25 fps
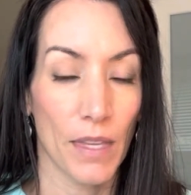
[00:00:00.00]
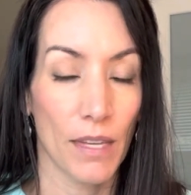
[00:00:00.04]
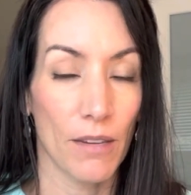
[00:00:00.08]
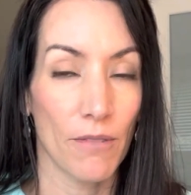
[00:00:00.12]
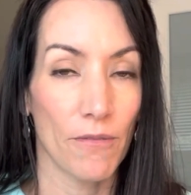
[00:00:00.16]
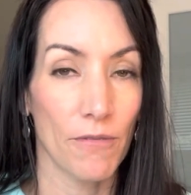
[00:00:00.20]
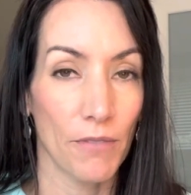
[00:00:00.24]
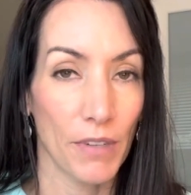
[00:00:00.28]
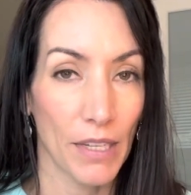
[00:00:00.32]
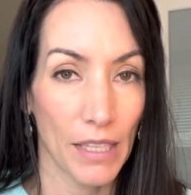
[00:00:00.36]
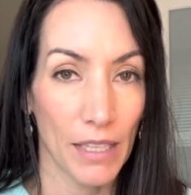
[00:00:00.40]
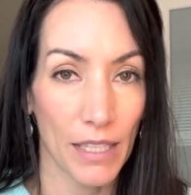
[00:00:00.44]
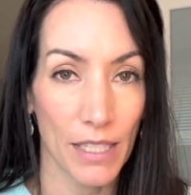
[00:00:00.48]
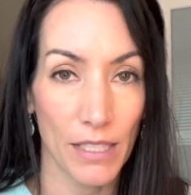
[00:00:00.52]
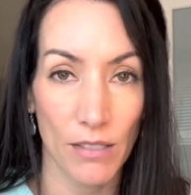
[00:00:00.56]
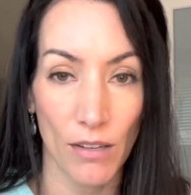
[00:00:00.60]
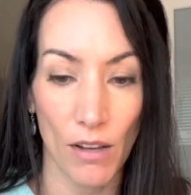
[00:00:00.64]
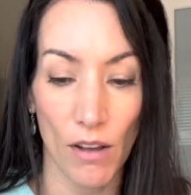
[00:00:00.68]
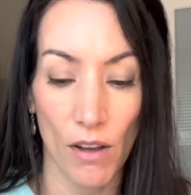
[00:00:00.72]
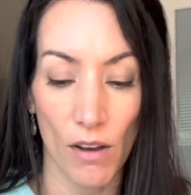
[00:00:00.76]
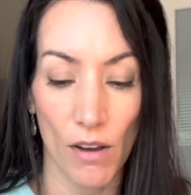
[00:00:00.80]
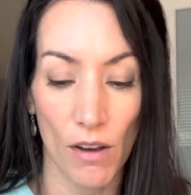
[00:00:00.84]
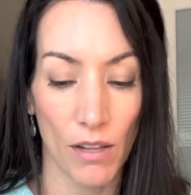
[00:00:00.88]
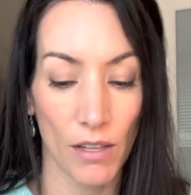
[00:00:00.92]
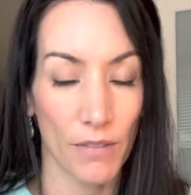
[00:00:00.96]
Feel into
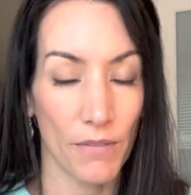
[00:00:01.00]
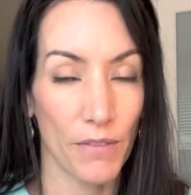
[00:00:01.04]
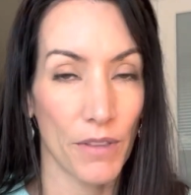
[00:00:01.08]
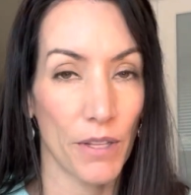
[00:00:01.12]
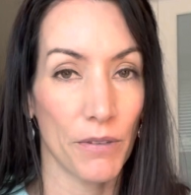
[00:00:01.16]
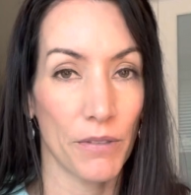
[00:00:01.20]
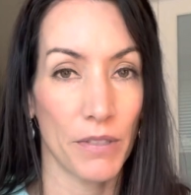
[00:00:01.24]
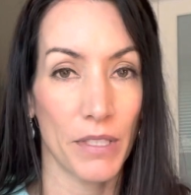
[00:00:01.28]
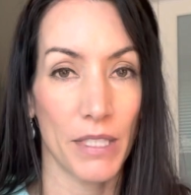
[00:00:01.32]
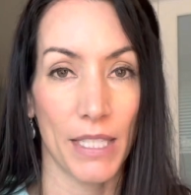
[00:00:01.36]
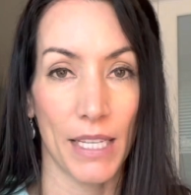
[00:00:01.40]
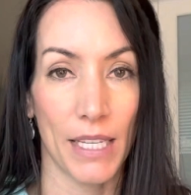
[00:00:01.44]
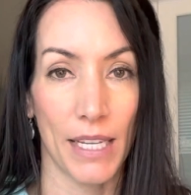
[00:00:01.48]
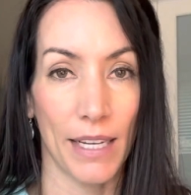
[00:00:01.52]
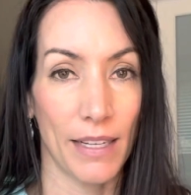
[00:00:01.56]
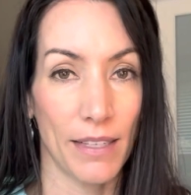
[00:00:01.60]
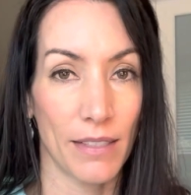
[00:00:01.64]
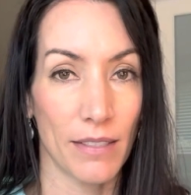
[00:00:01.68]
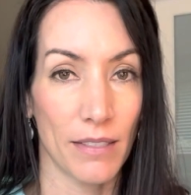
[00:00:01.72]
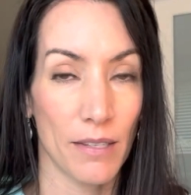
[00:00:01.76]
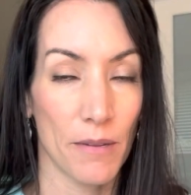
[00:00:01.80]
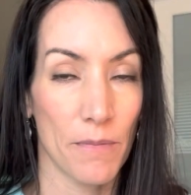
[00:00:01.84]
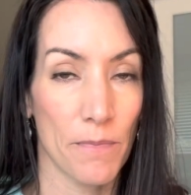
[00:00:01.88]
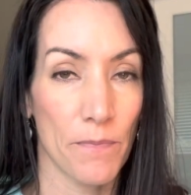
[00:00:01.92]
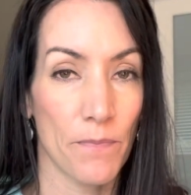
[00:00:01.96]
all of those
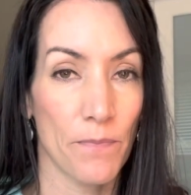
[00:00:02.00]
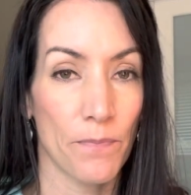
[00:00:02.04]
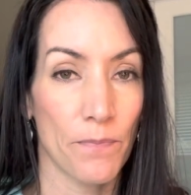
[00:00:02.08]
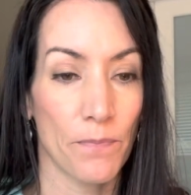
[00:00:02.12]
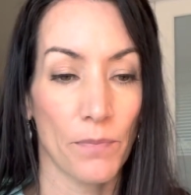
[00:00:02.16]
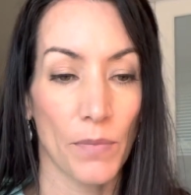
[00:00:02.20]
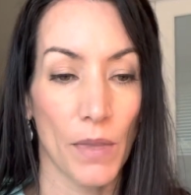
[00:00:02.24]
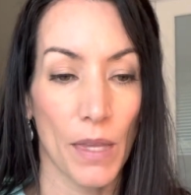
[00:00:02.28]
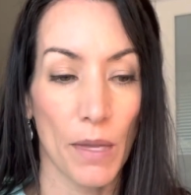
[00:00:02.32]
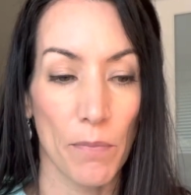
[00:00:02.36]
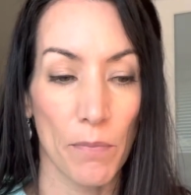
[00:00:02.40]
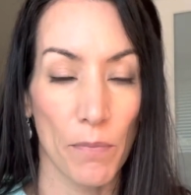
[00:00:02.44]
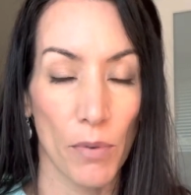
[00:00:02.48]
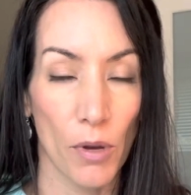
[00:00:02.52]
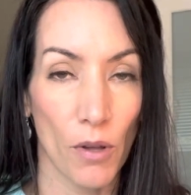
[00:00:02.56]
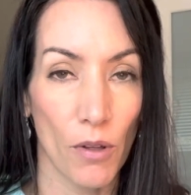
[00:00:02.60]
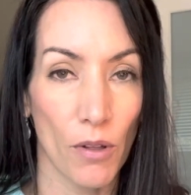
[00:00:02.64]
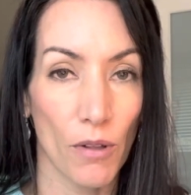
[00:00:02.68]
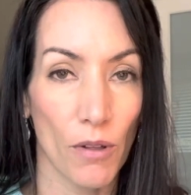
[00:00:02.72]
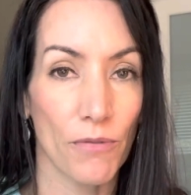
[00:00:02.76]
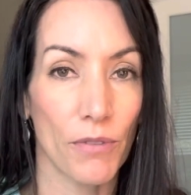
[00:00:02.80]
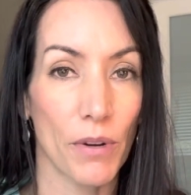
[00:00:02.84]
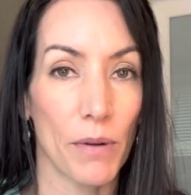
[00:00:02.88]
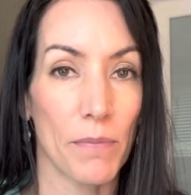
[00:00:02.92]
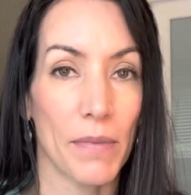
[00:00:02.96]
things,
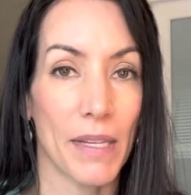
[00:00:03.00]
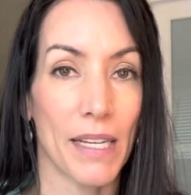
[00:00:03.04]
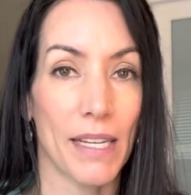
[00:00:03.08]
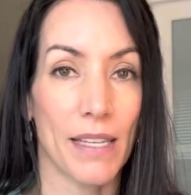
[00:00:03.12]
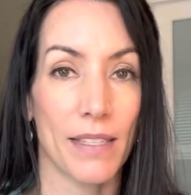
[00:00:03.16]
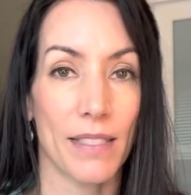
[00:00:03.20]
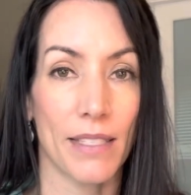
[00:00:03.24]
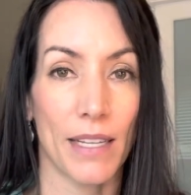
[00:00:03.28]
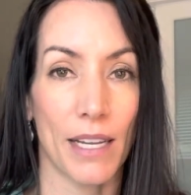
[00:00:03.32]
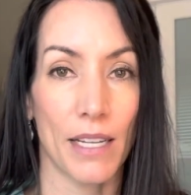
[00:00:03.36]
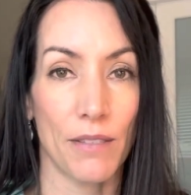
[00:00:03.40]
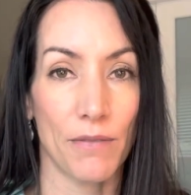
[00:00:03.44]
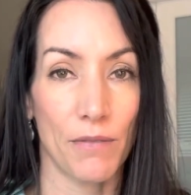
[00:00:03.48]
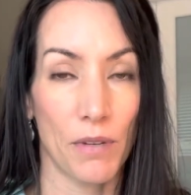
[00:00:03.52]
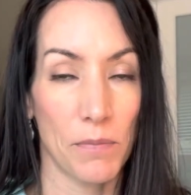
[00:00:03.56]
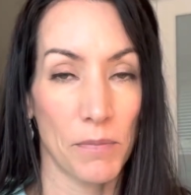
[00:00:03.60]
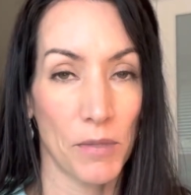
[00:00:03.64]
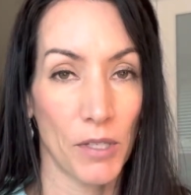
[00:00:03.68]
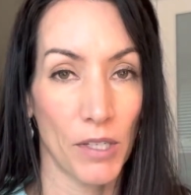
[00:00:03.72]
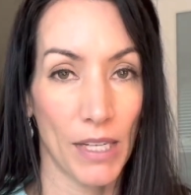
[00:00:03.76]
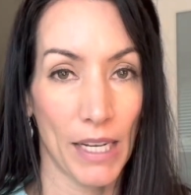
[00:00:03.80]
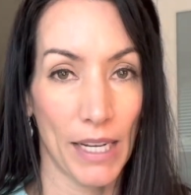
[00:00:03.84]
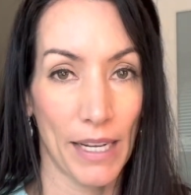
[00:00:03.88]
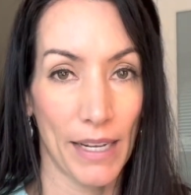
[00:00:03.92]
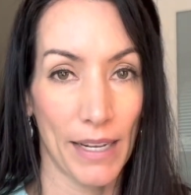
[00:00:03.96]
pull from the insights from
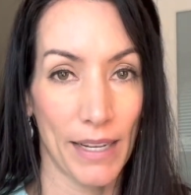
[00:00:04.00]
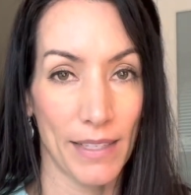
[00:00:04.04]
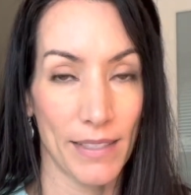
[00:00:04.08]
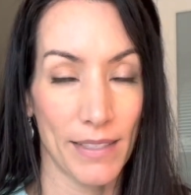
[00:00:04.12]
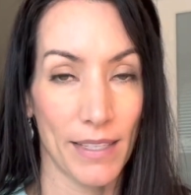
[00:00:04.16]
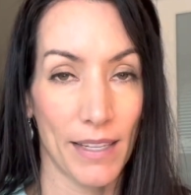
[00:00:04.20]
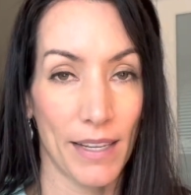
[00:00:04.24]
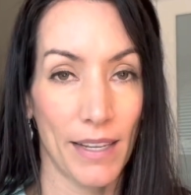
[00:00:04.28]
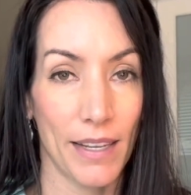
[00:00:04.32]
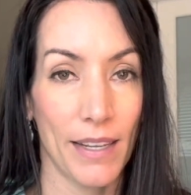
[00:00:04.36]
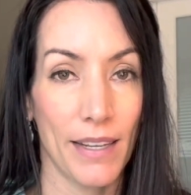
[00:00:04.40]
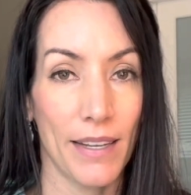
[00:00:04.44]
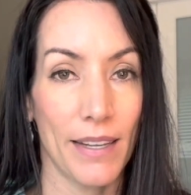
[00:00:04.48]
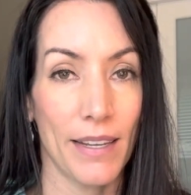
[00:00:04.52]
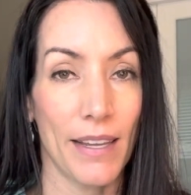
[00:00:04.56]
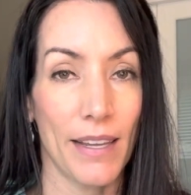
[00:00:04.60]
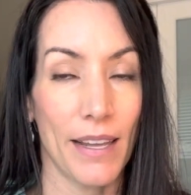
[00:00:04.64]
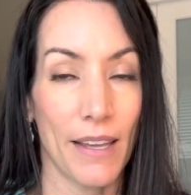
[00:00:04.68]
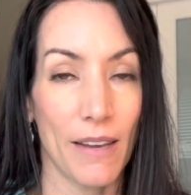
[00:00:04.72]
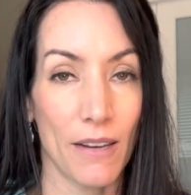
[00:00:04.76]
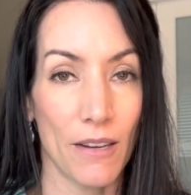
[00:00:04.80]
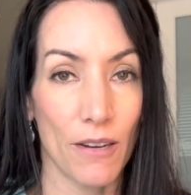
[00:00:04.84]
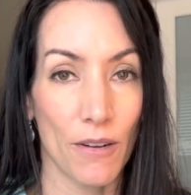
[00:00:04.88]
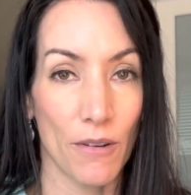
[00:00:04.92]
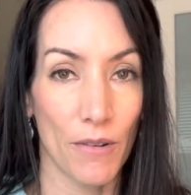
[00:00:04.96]
your guides,
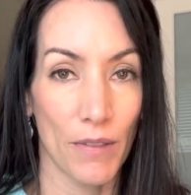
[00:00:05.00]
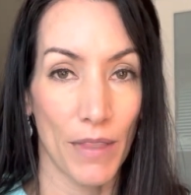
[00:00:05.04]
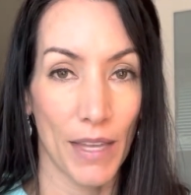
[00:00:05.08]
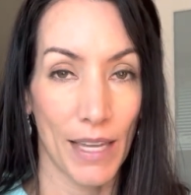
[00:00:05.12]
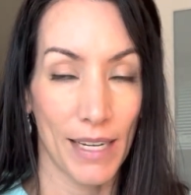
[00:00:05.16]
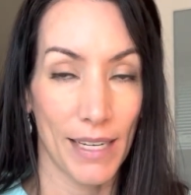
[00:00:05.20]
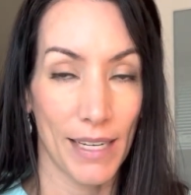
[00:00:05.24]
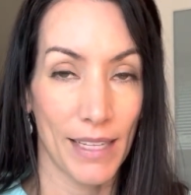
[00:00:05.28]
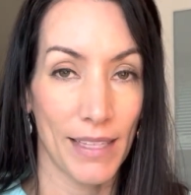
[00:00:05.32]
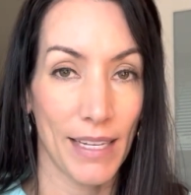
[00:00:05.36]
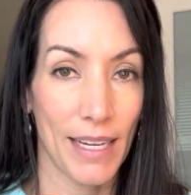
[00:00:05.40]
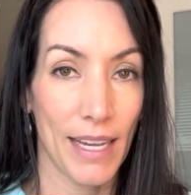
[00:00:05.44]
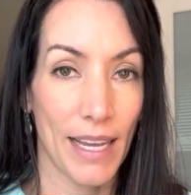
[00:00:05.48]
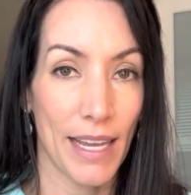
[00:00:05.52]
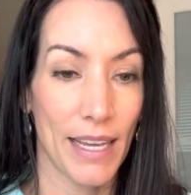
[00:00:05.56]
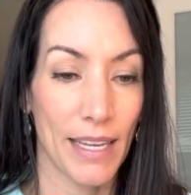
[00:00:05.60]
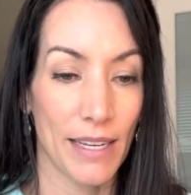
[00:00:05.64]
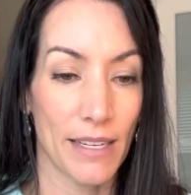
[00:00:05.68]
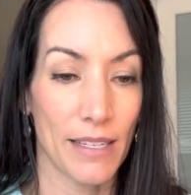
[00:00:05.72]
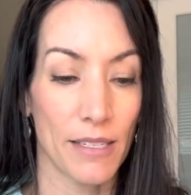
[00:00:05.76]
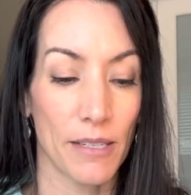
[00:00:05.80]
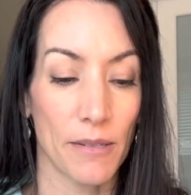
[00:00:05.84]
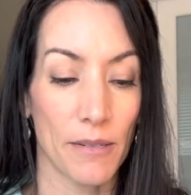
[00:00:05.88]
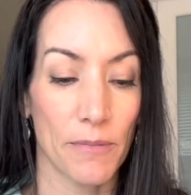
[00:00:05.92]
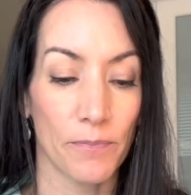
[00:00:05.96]
and know that in the
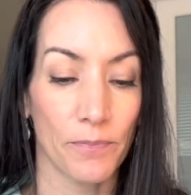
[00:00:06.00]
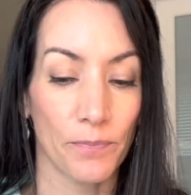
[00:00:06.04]
end,